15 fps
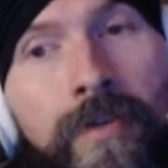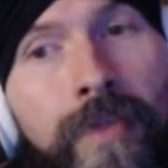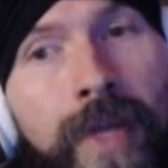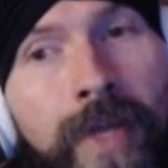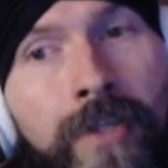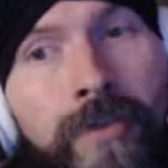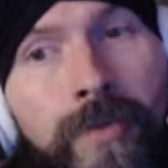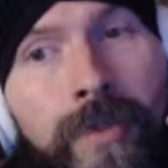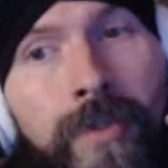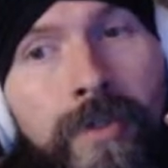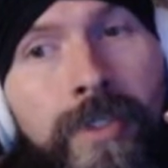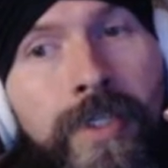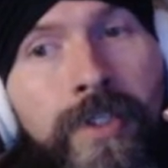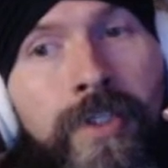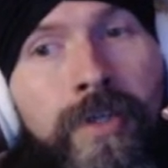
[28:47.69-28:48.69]
That's what
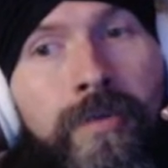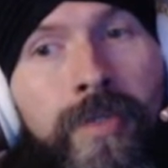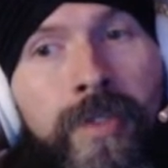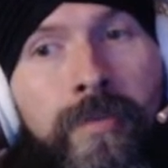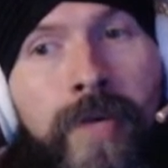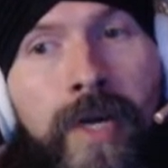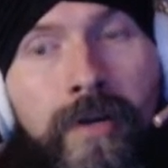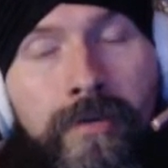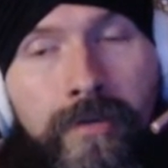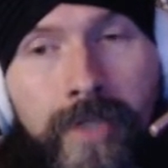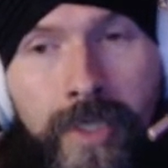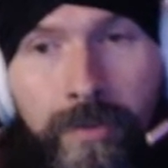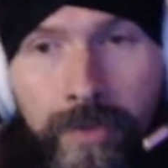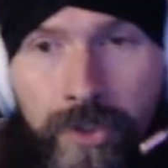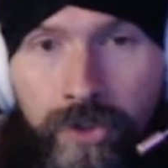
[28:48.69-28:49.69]
13th Son was about.
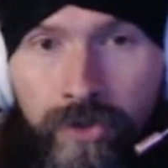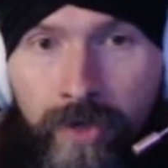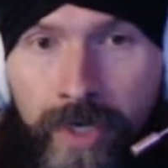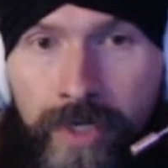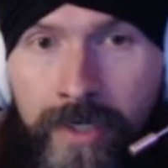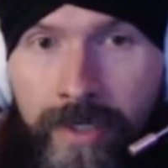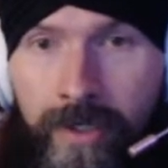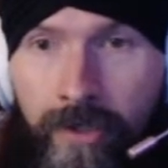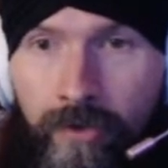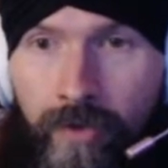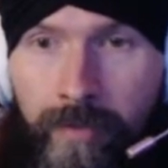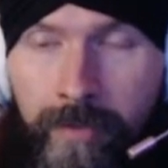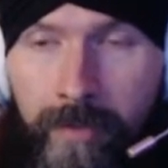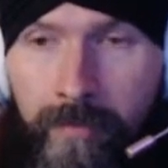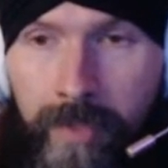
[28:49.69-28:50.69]
He was training and
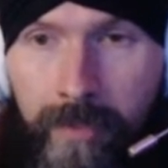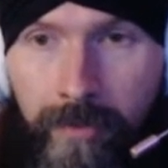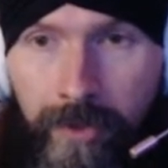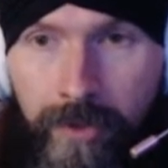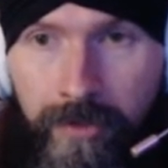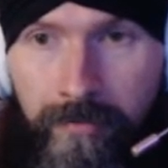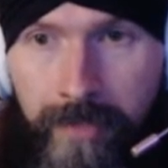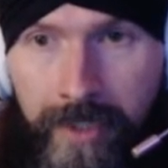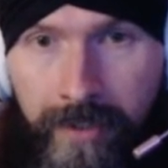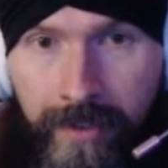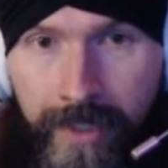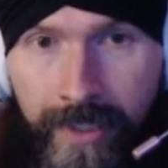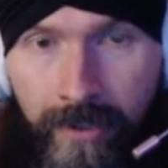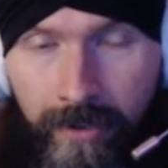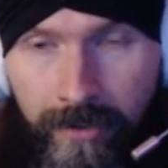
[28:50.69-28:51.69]
equipping people to be
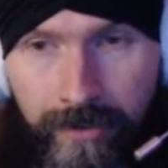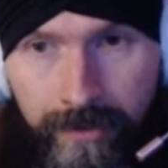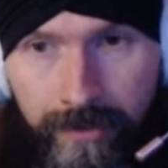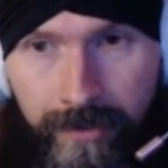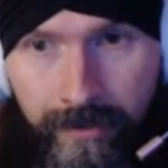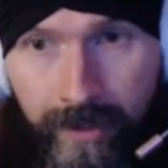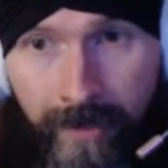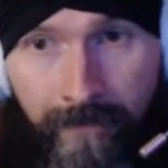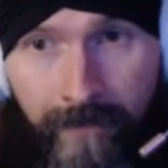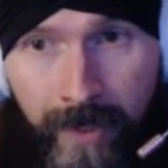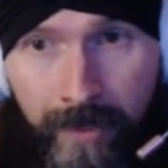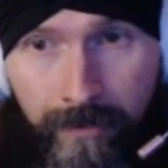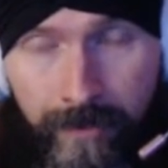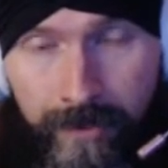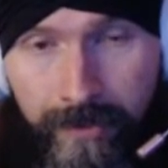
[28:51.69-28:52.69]
leaders, not
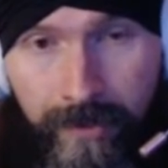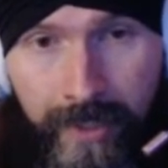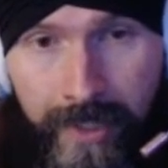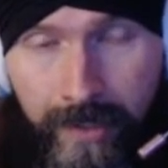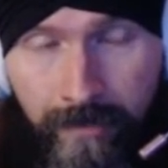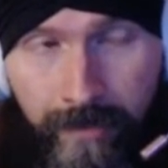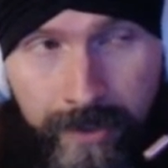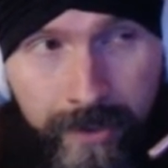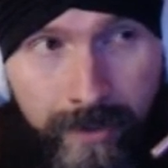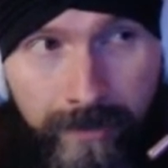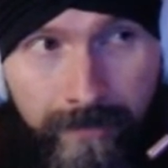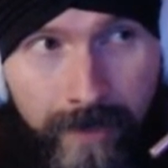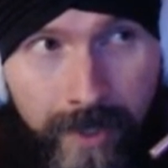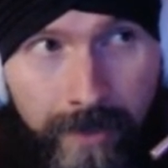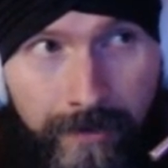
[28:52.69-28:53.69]
followers. He didn't want you to
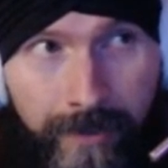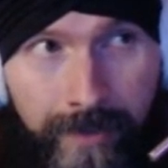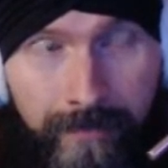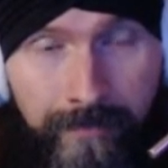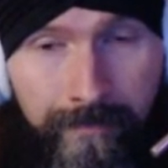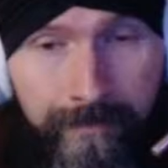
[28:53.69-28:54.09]
follow him,